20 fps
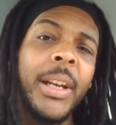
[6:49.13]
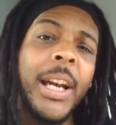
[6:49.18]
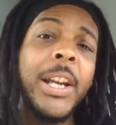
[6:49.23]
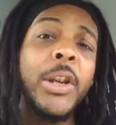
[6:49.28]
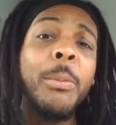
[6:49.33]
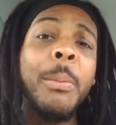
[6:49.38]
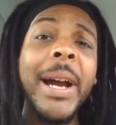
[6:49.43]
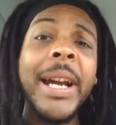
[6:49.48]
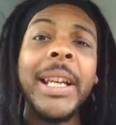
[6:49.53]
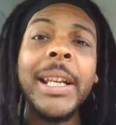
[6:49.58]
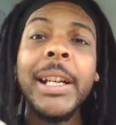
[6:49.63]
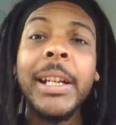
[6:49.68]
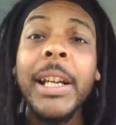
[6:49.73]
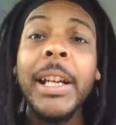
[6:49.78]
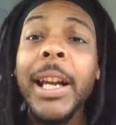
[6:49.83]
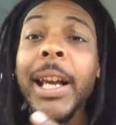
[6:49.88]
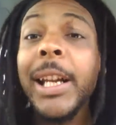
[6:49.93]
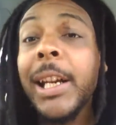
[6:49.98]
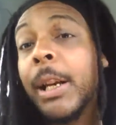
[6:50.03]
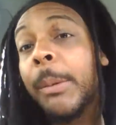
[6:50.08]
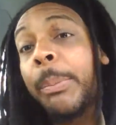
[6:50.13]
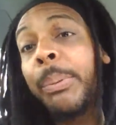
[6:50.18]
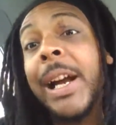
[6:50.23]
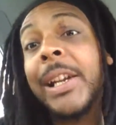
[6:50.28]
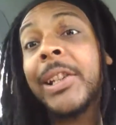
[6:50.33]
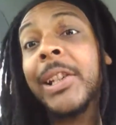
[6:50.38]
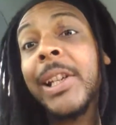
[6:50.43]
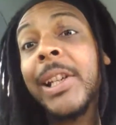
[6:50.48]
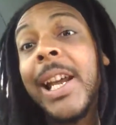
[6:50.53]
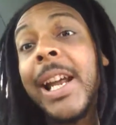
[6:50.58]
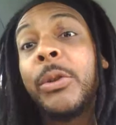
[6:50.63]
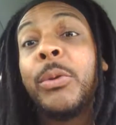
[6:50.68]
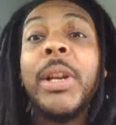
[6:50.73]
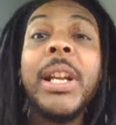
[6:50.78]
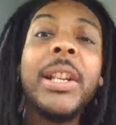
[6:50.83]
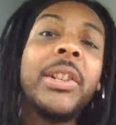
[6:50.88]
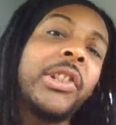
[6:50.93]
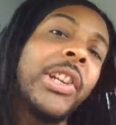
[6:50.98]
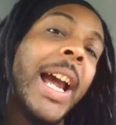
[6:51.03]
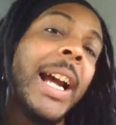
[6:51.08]
And you might get it, and in the process of that, you
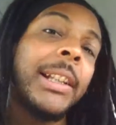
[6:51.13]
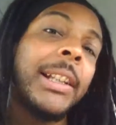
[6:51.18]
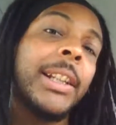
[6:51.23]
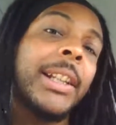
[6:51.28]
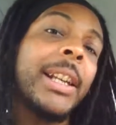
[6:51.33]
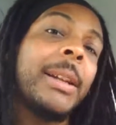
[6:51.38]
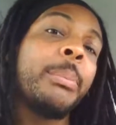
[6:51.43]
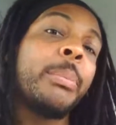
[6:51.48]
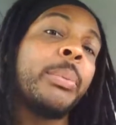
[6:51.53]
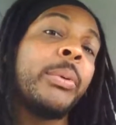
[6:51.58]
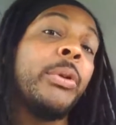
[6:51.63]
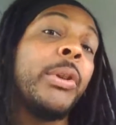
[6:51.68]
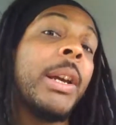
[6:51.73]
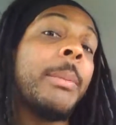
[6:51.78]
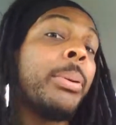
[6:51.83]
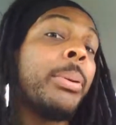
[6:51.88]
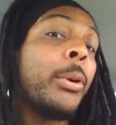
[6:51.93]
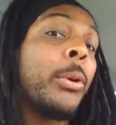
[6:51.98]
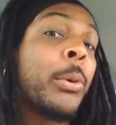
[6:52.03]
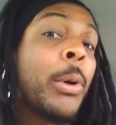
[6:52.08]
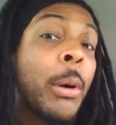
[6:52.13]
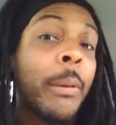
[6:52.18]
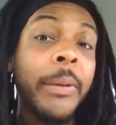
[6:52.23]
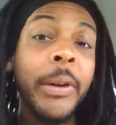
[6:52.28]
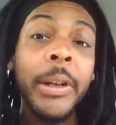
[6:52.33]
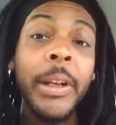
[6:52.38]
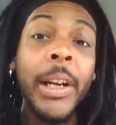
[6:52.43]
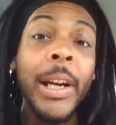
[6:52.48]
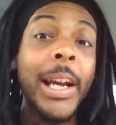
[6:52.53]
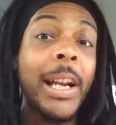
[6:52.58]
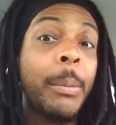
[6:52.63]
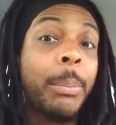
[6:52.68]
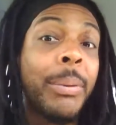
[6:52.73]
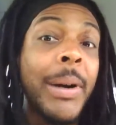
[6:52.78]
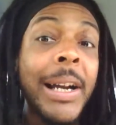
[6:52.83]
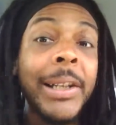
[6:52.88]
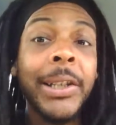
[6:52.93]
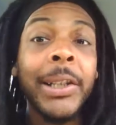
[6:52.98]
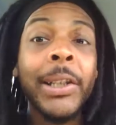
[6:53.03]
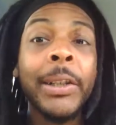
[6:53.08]
get jacked and you get pulled over in the
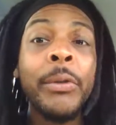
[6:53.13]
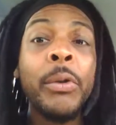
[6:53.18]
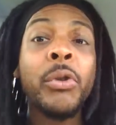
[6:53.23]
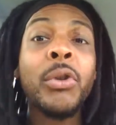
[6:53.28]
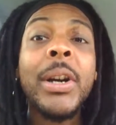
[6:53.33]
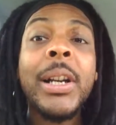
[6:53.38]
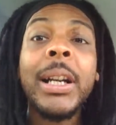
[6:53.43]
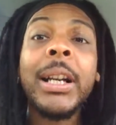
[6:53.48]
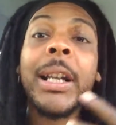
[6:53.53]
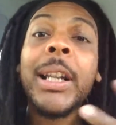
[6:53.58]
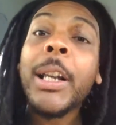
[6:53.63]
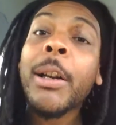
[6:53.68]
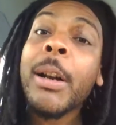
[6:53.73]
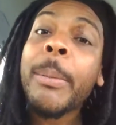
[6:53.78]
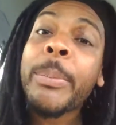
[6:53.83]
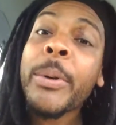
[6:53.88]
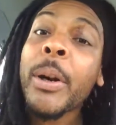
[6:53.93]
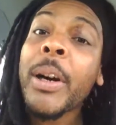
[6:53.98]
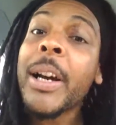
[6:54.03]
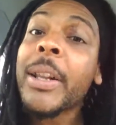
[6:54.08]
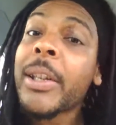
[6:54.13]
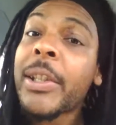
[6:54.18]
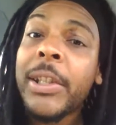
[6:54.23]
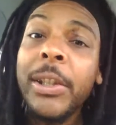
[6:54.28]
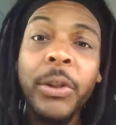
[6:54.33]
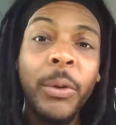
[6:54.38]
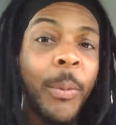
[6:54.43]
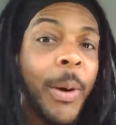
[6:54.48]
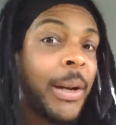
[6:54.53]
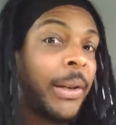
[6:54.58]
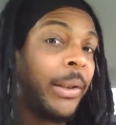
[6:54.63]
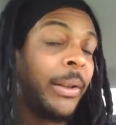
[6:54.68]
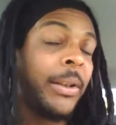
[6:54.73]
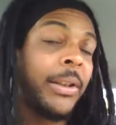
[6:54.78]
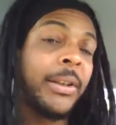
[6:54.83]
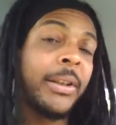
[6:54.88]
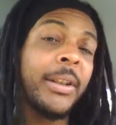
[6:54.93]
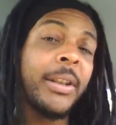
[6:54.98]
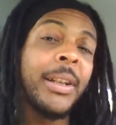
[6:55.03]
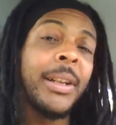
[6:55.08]
process of you trying to clear up your other
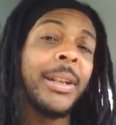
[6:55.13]
situations.